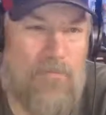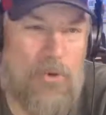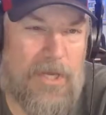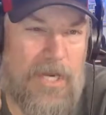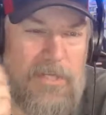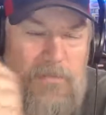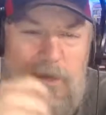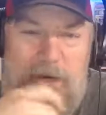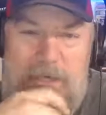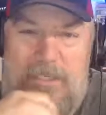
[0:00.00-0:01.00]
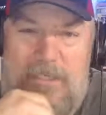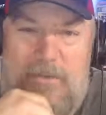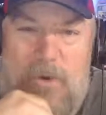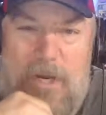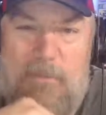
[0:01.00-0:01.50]
organize books,
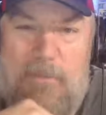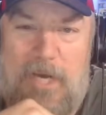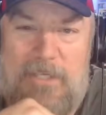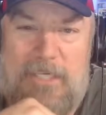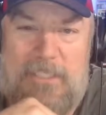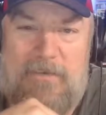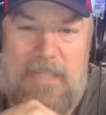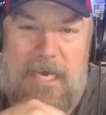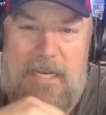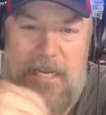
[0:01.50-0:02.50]
work on projects, stuff like that.